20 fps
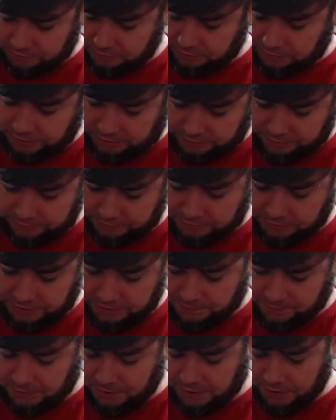Well, let's
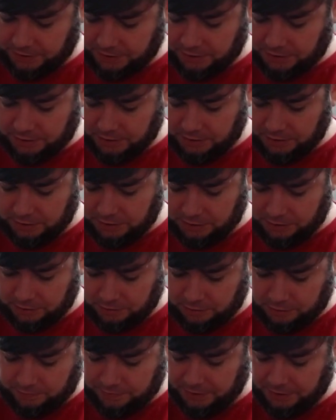play
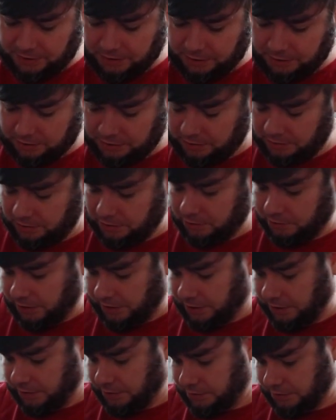third pass. No
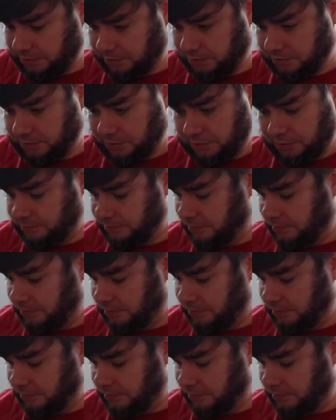land. Your turn.